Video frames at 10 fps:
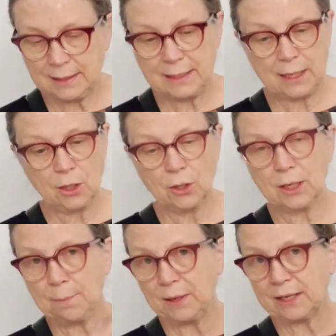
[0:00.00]
Take along
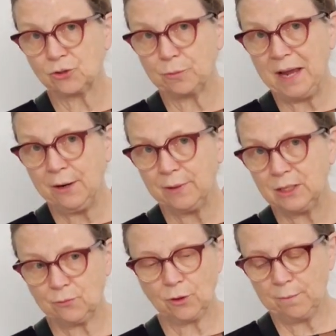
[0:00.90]
a couple extra
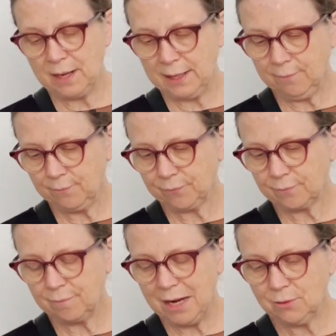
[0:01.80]
batteries for my
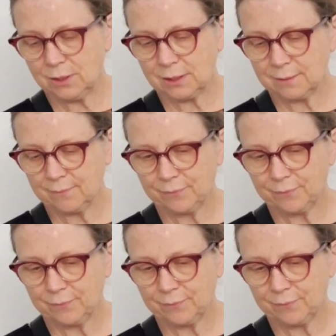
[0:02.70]
mouse,